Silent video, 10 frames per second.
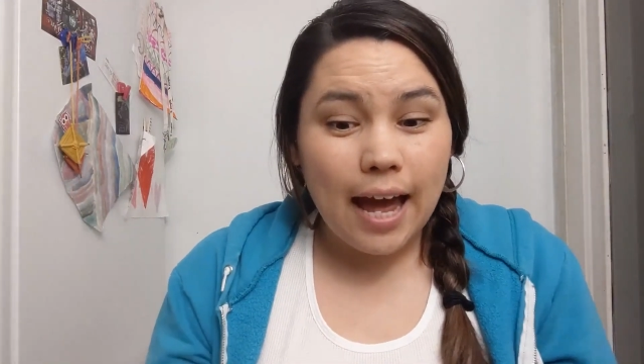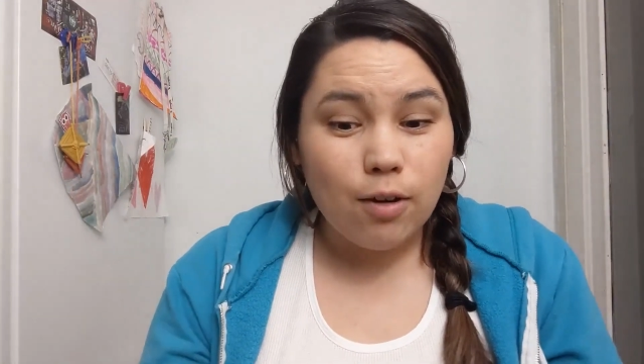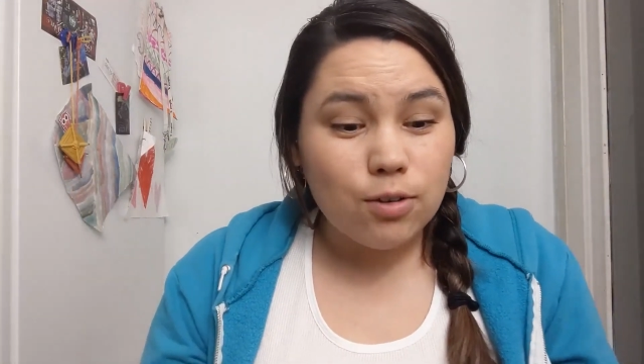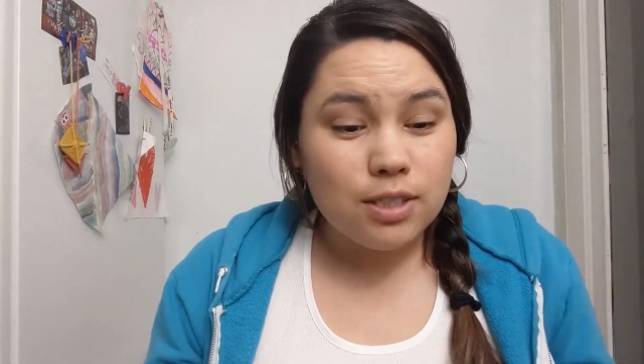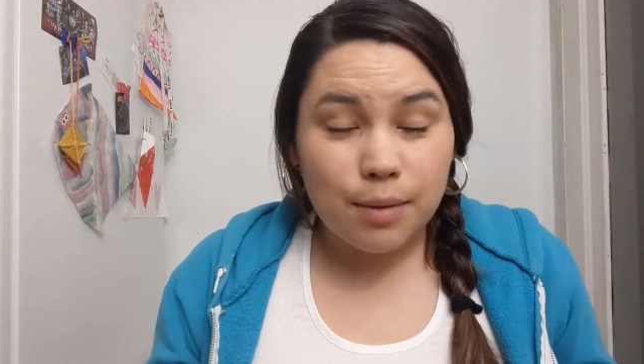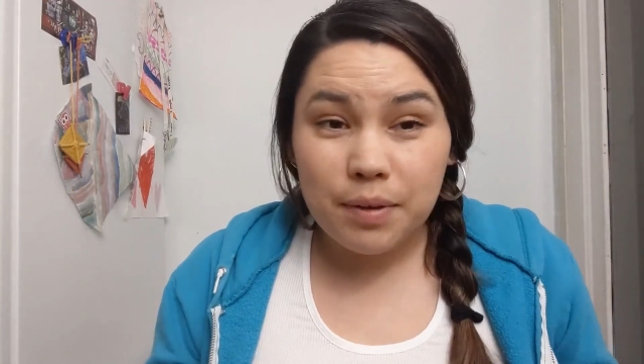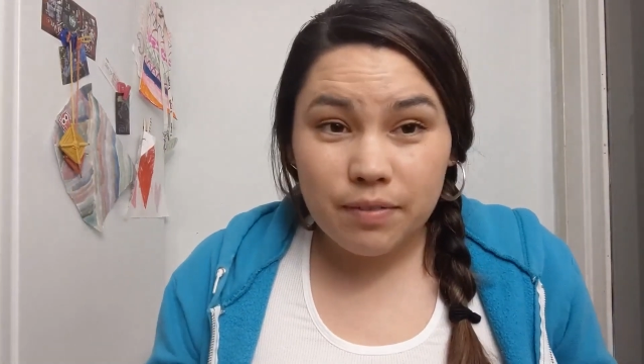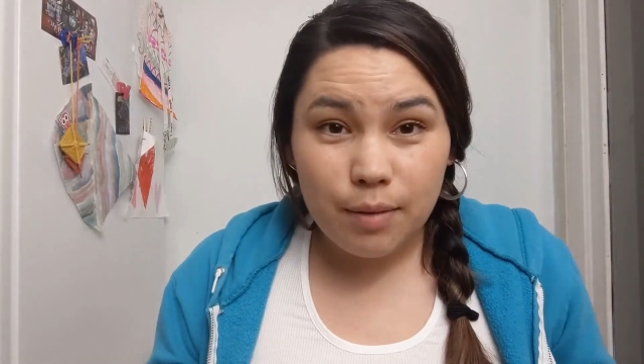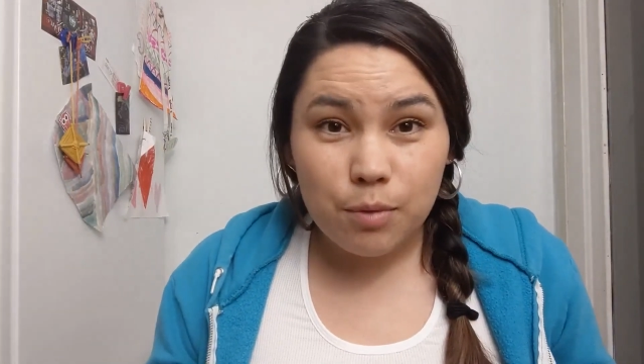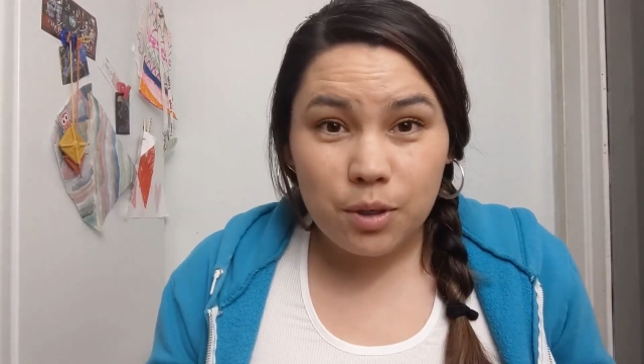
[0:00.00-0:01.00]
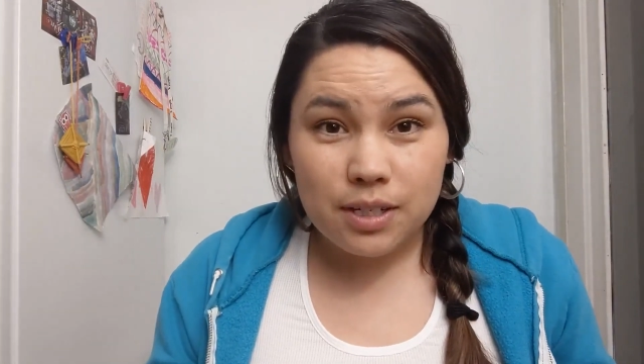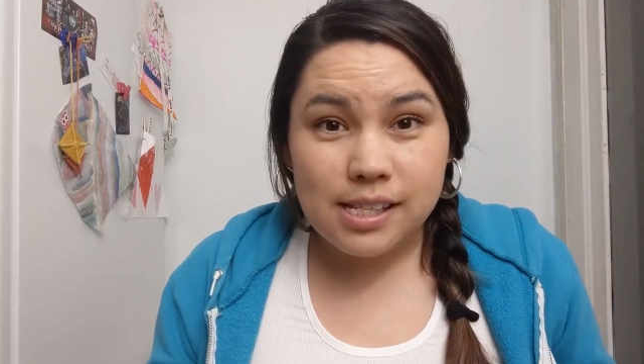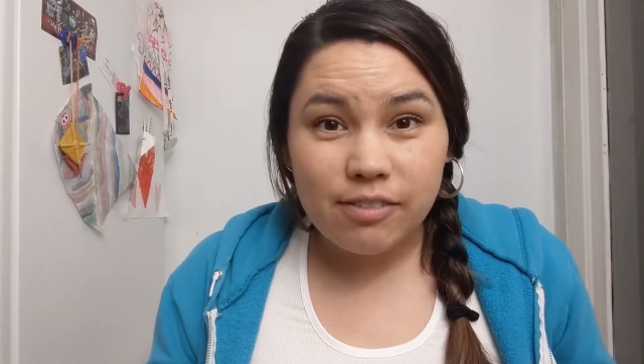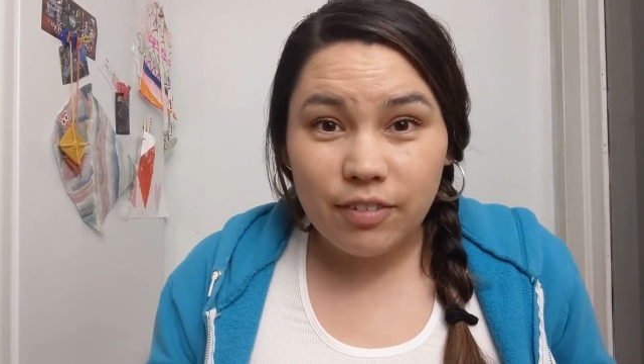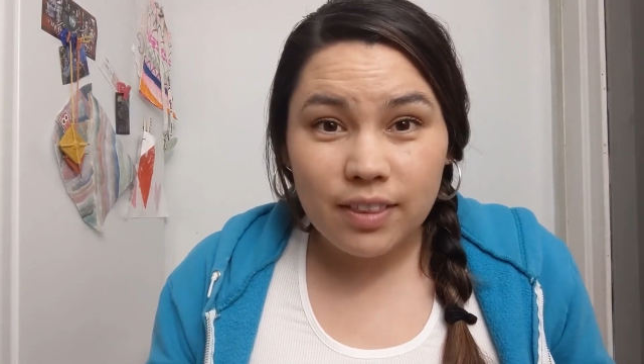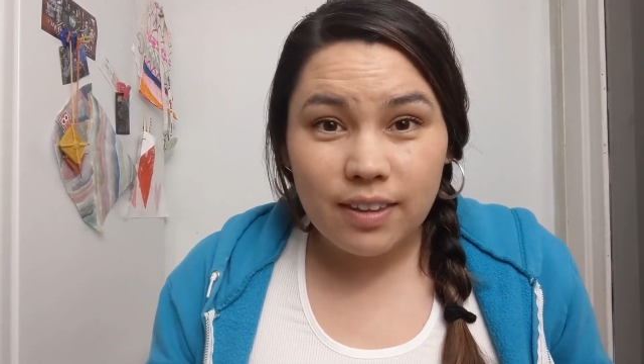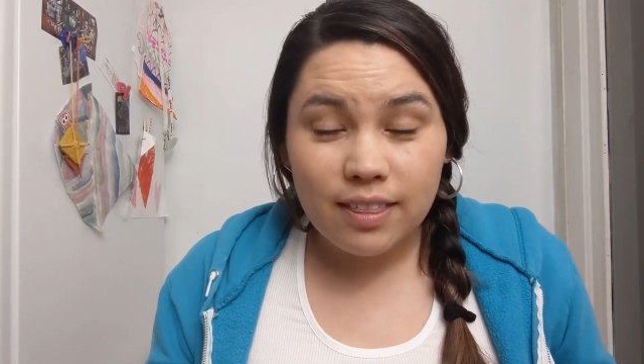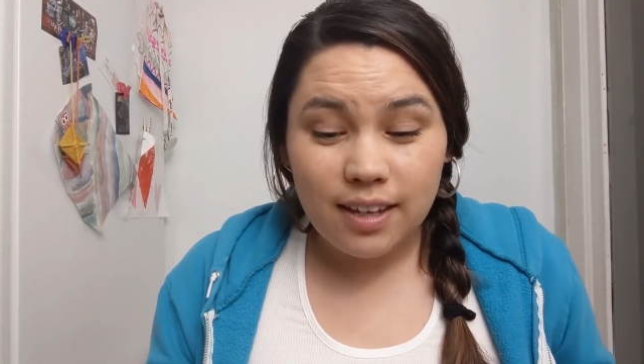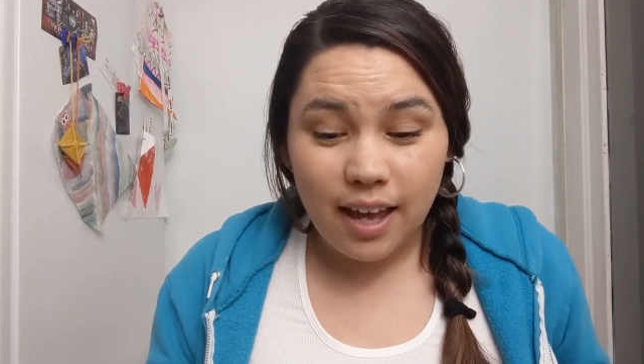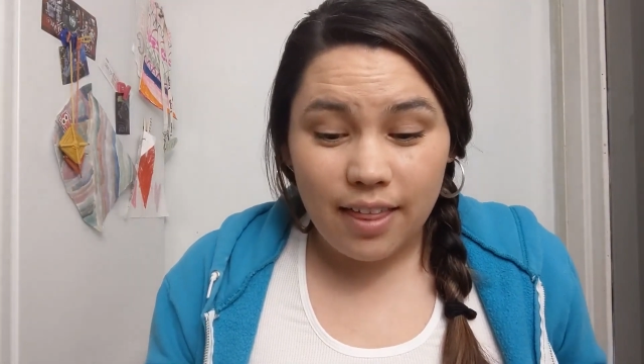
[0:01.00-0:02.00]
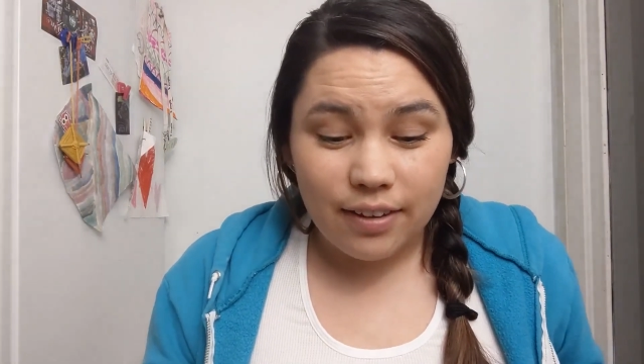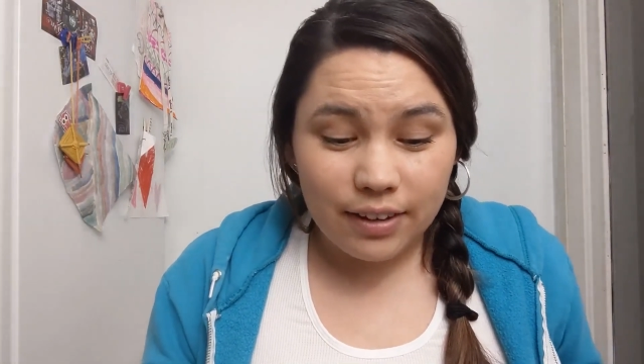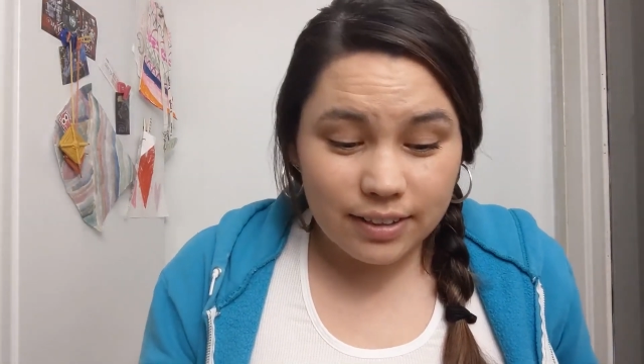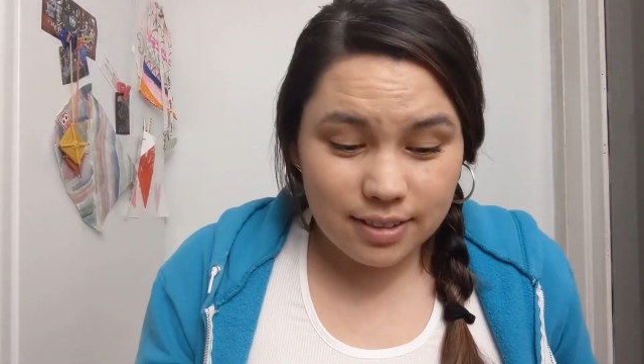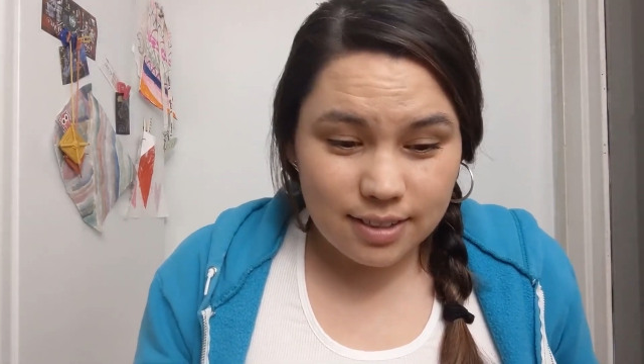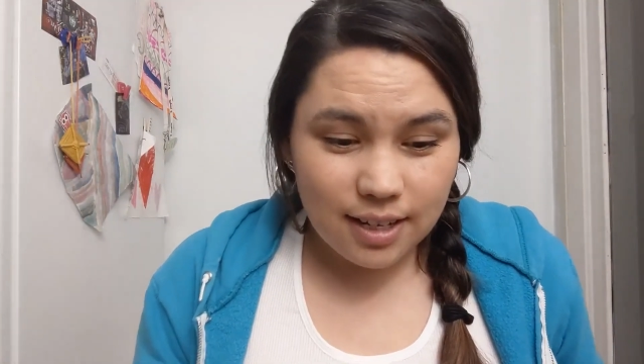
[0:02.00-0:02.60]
How do some of them look different than the others?